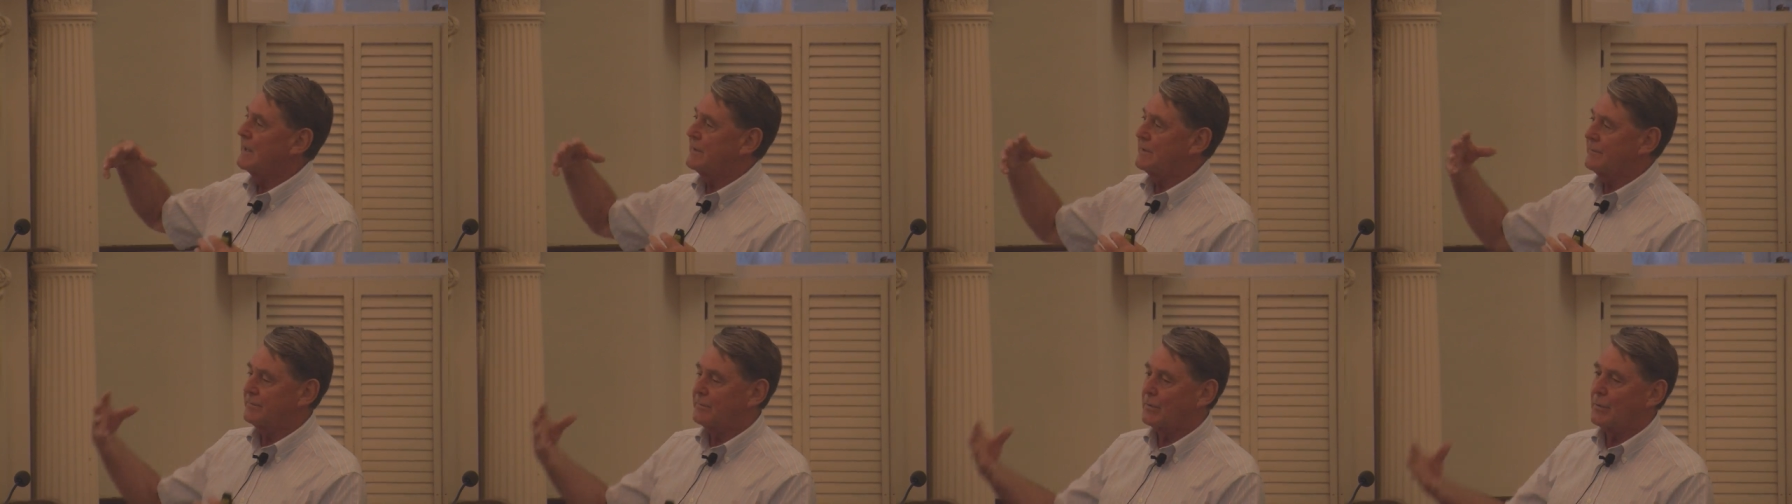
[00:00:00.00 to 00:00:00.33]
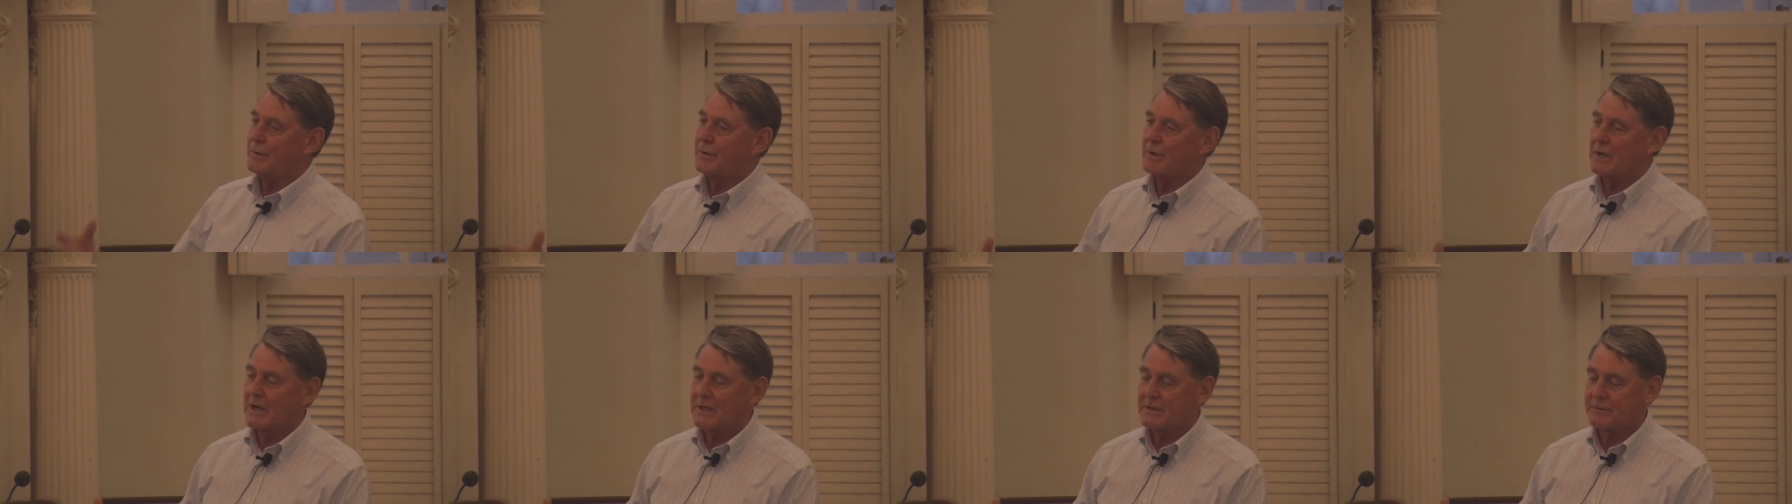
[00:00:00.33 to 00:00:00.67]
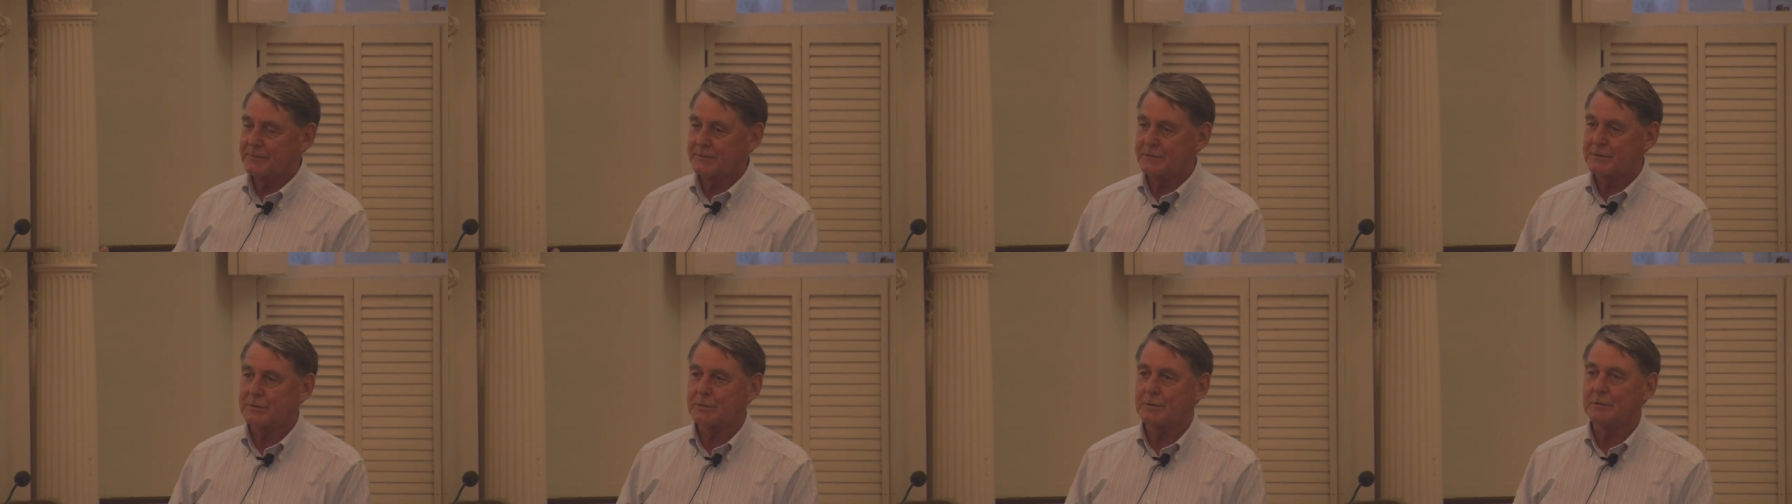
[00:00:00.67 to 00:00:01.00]
the Floating House
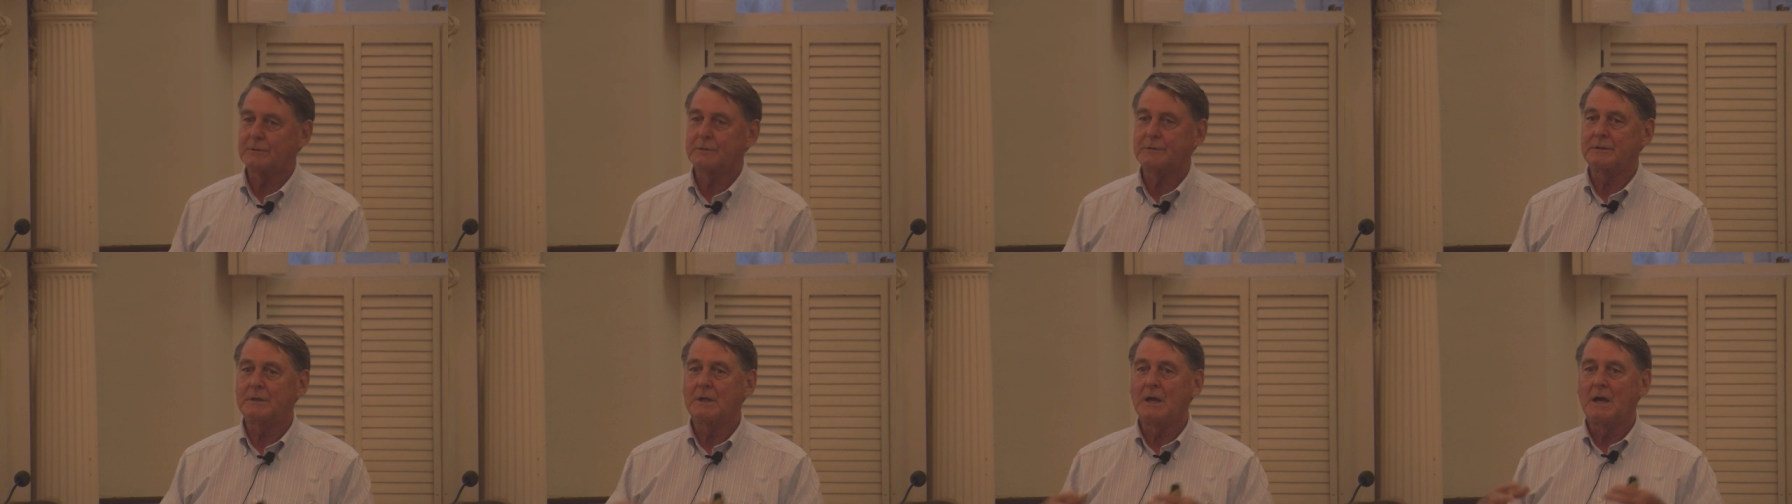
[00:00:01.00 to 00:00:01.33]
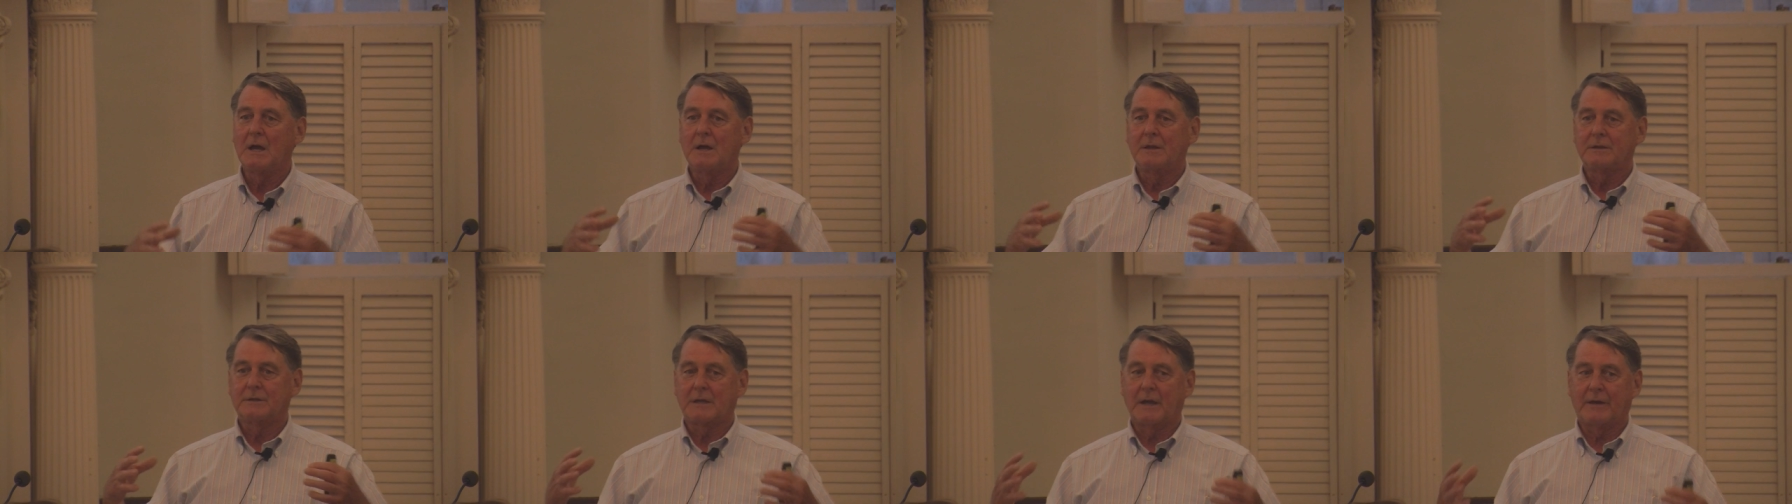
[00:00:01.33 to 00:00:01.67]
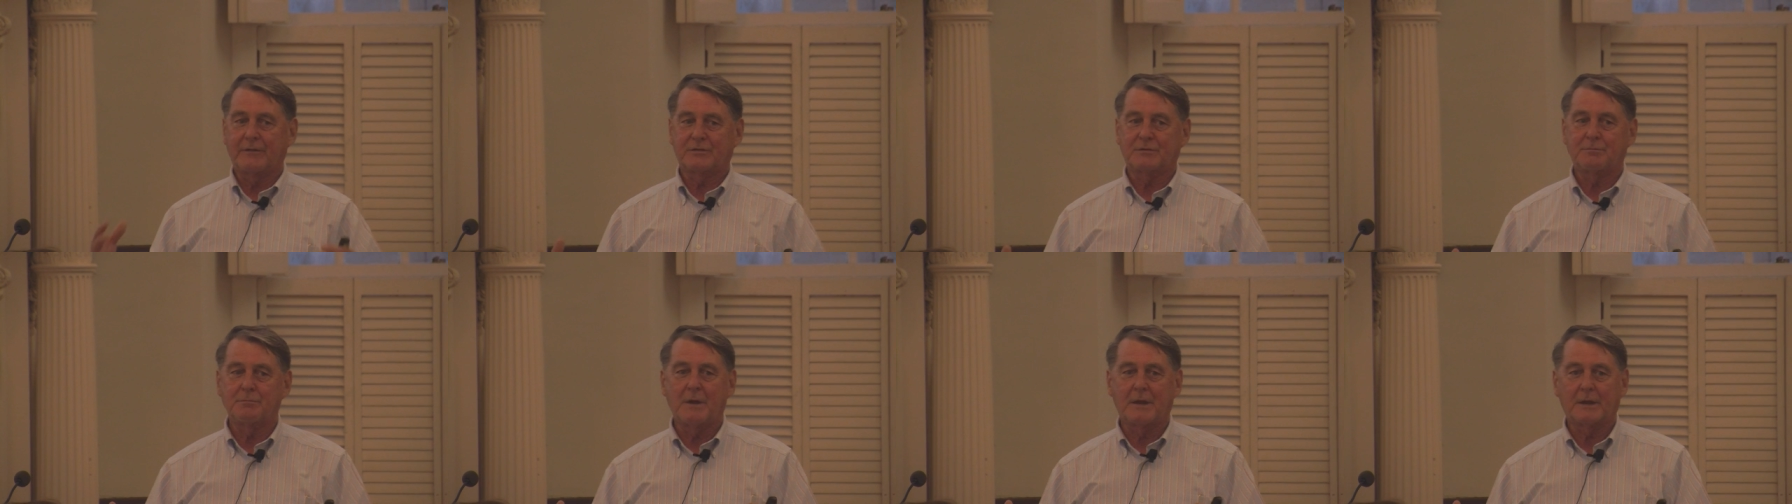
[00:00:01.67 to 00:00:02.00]
for Children,
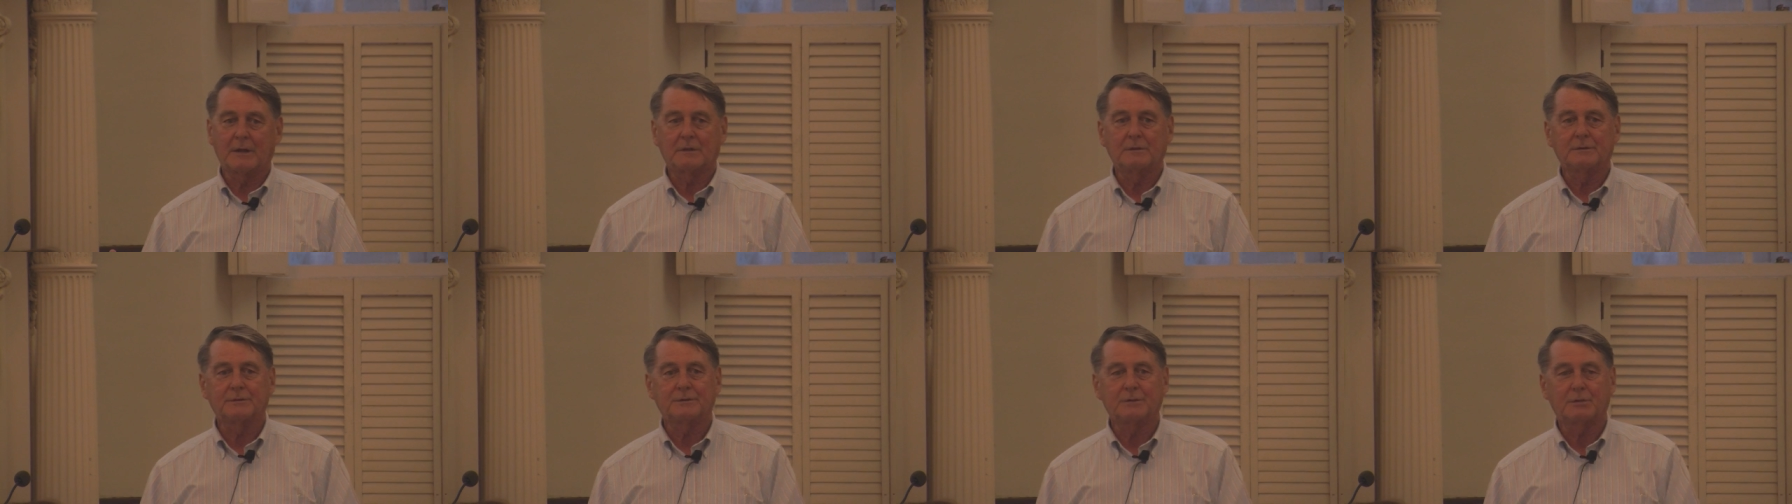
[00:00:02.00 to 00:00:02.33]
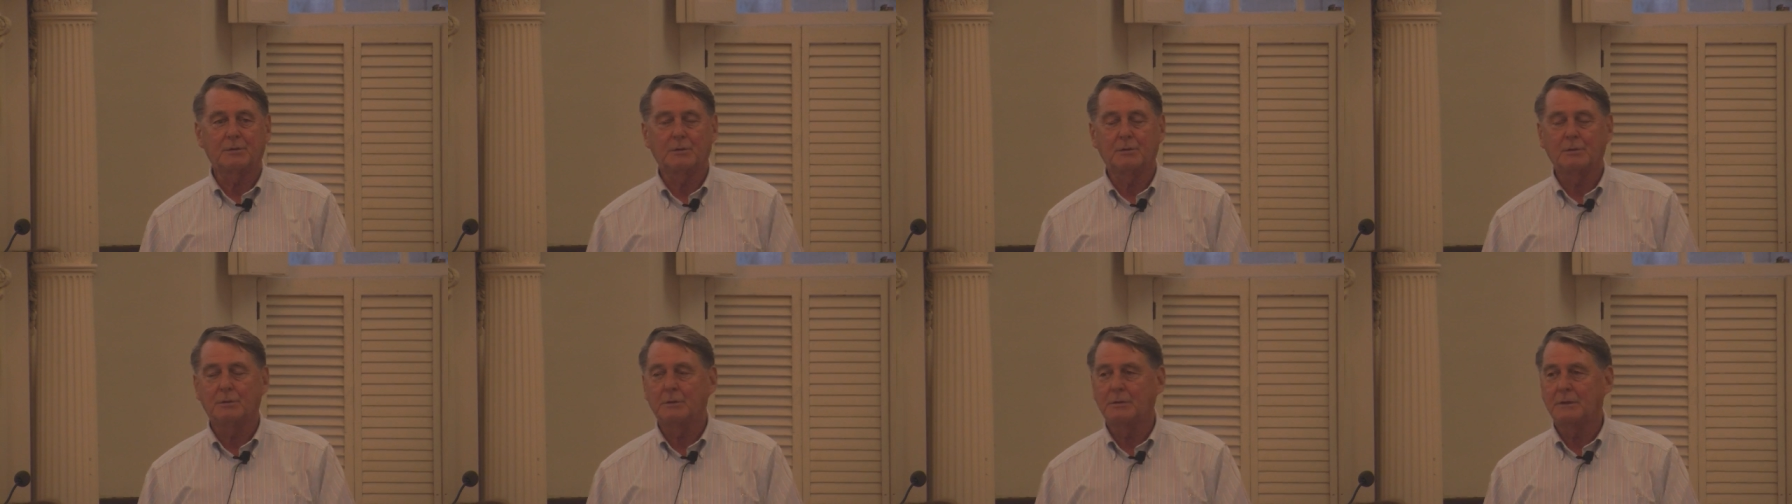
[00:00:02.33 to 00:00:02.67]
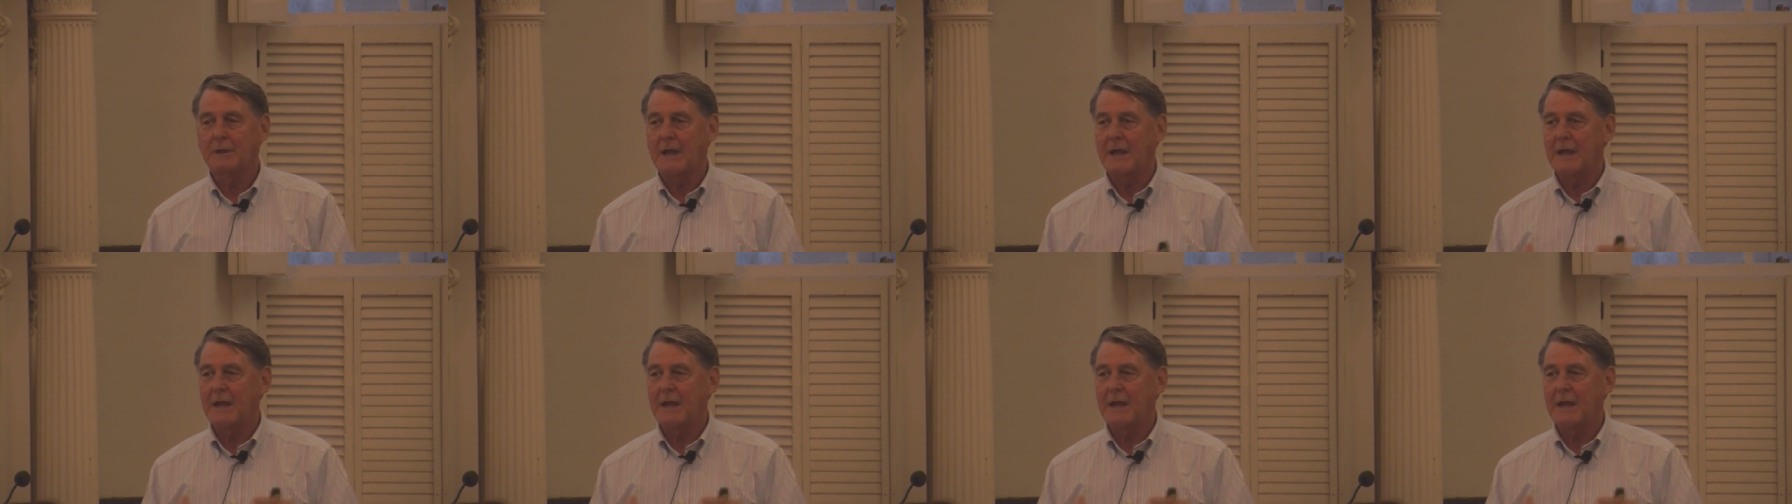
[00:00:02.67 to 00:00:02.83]
Tufts Medical School,